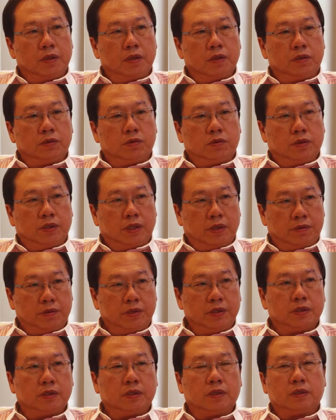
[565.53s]
So there
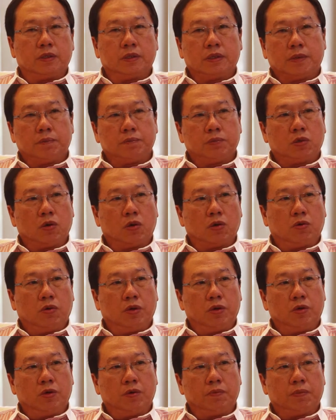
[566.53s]
is some talk
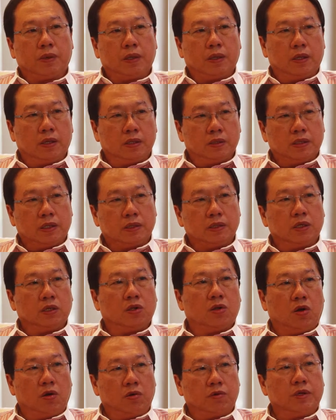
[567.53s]
going on, but there is nothing
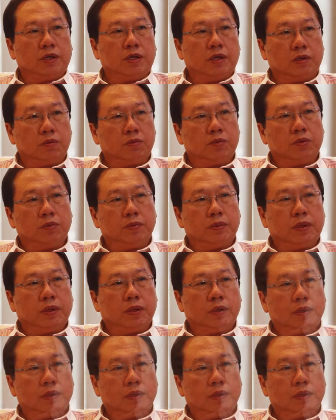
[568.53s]
concrete at the moment.